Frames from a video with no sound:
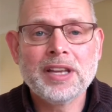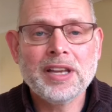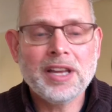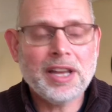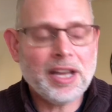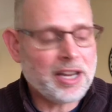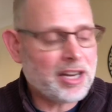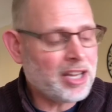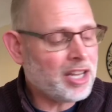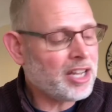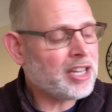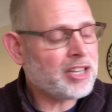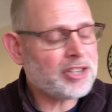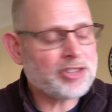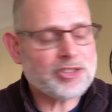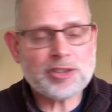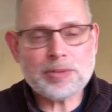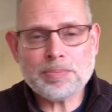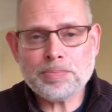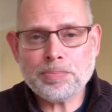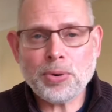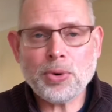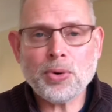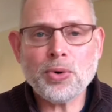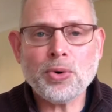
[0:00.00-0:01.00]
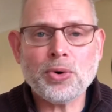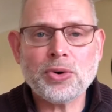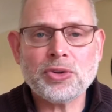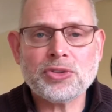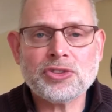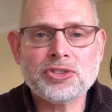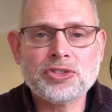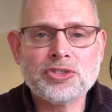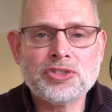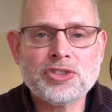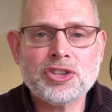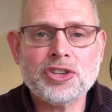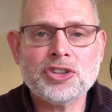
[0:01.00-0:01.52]
And her support
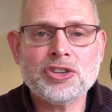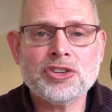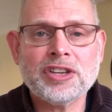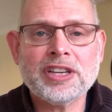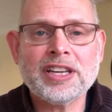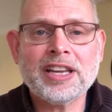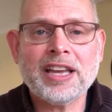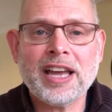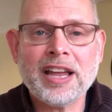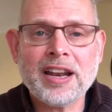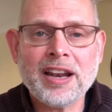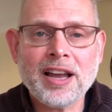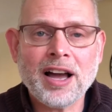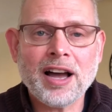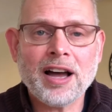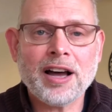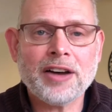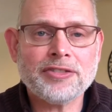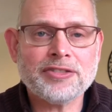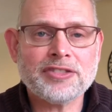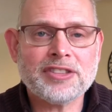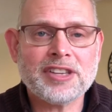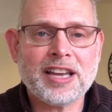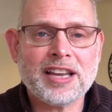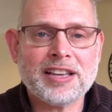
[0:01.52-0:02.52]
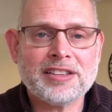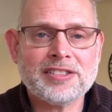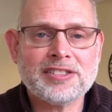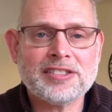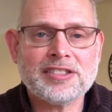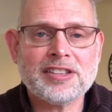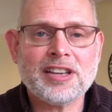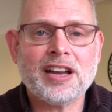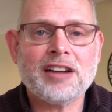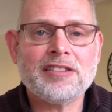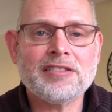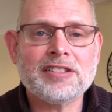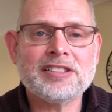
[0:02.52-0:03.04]
during and after
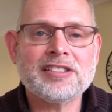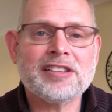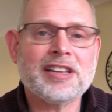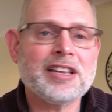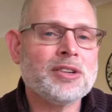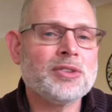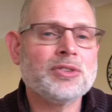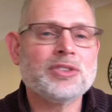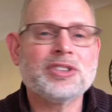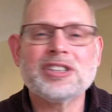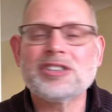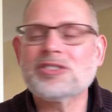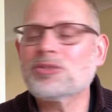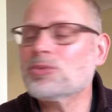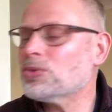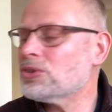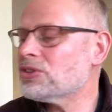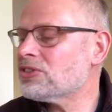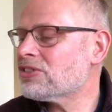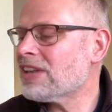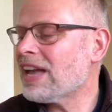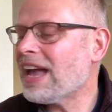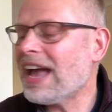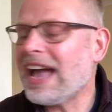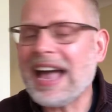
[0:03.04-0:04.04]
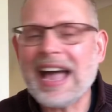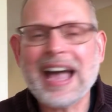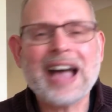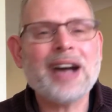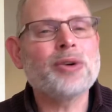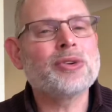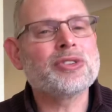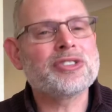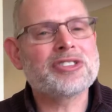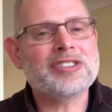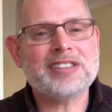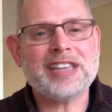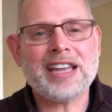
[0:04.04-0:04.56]
Sarah's illness was
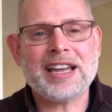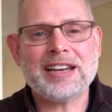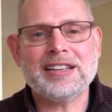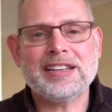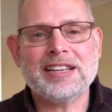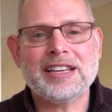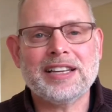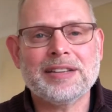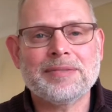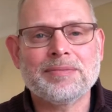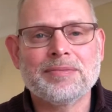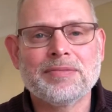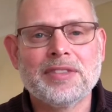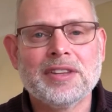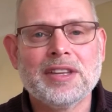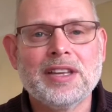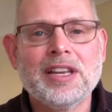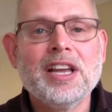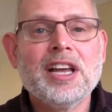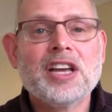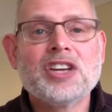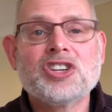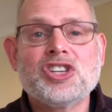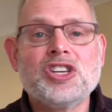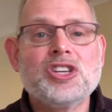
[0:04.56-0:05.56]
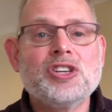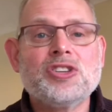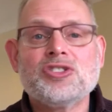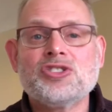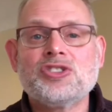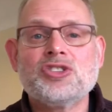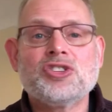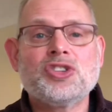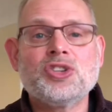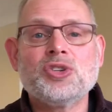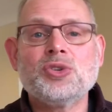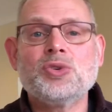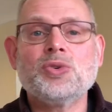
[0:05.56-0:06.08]
outstanding. She used to
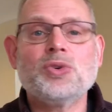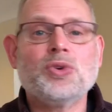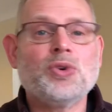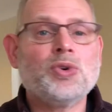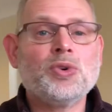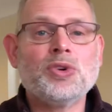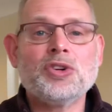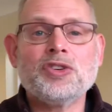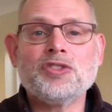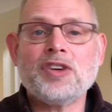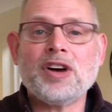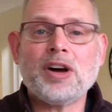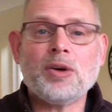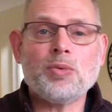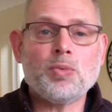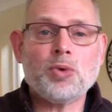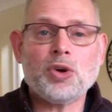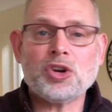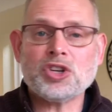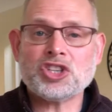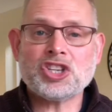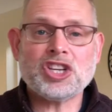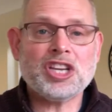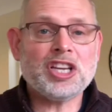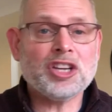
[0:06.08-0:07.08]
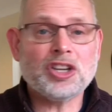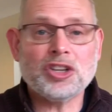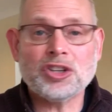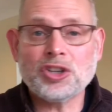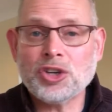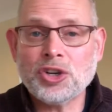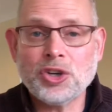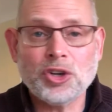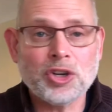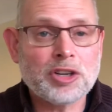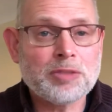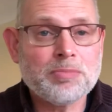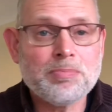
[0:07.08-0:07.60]
do all of our washing and
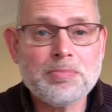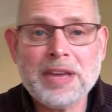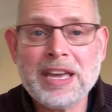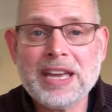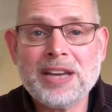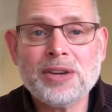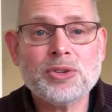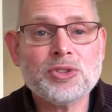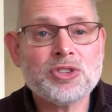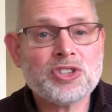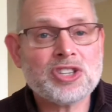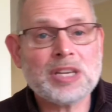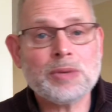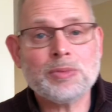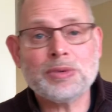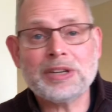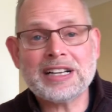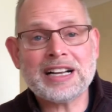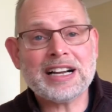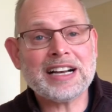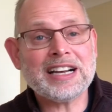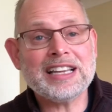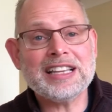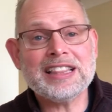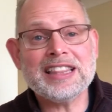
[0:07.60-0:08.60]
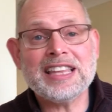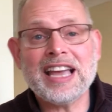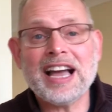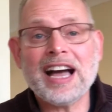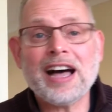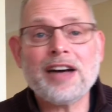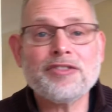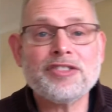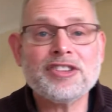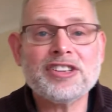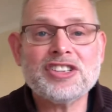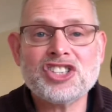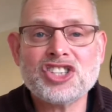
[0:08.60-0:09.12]
cook meals. She would clean the
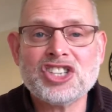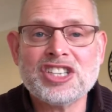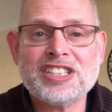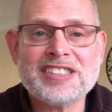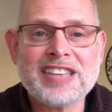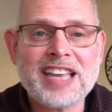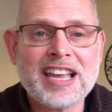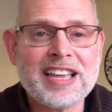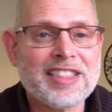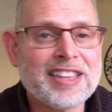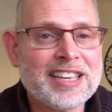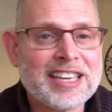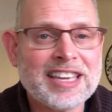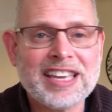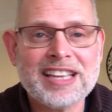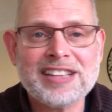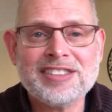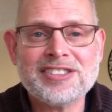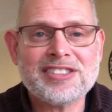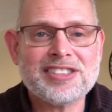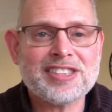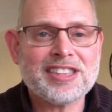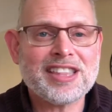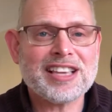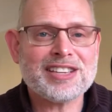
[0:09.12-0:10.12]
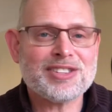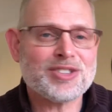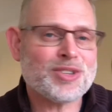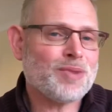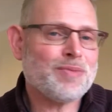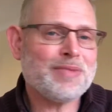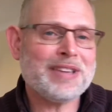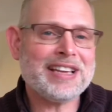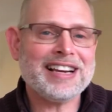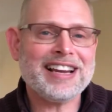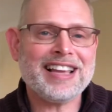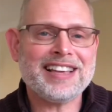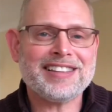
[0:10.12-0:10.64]
oven. She'd take the kids to their
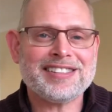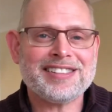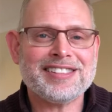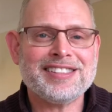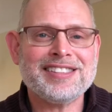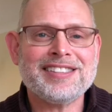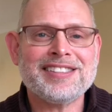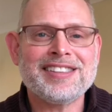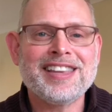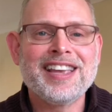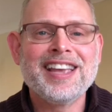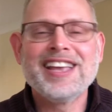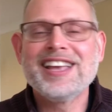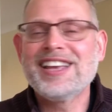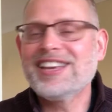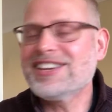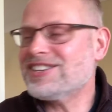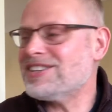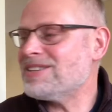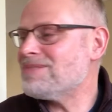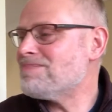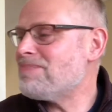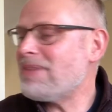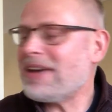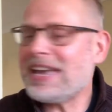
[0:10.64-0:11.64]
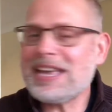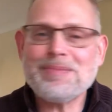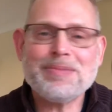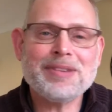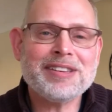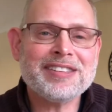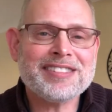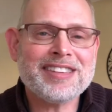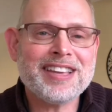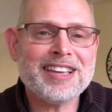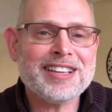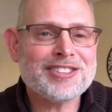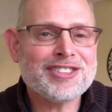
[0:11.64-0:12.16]
swimming lessons. She'd
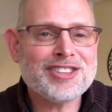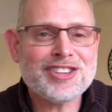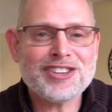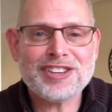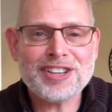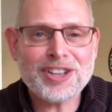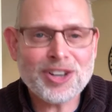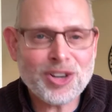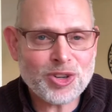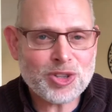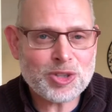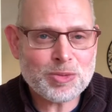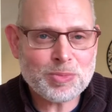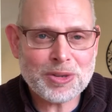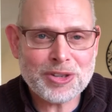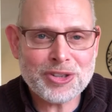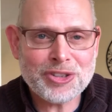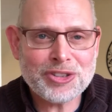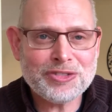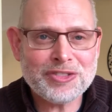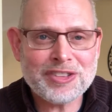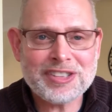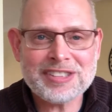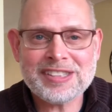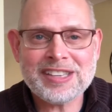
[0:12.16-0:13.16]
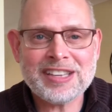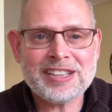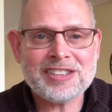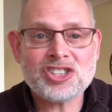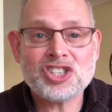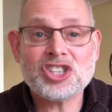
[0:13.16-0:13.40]
babysit during hospital visits.